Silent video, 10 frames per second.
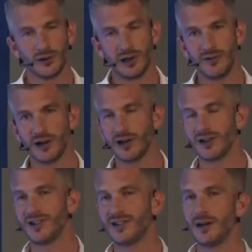Living in a
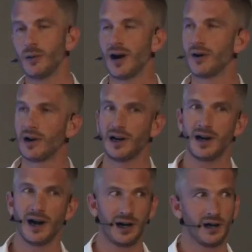city without clean
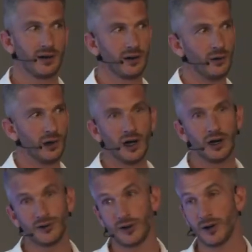air, you will
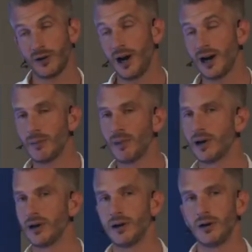last okay, but
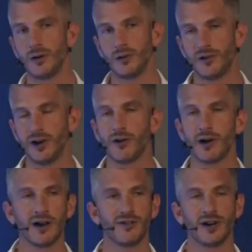you
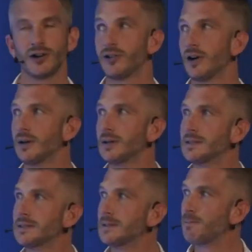deteriorate faster.
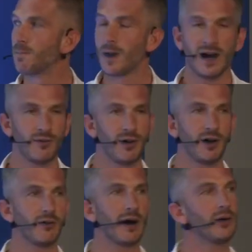
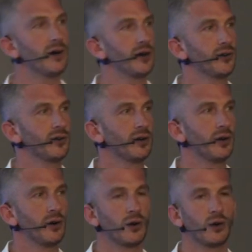Everything around us
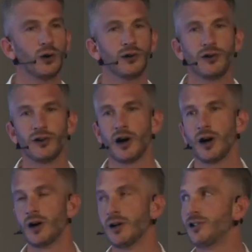causes
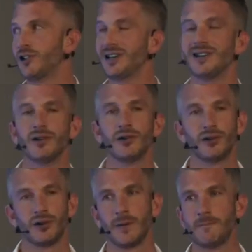our
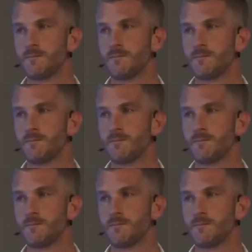genes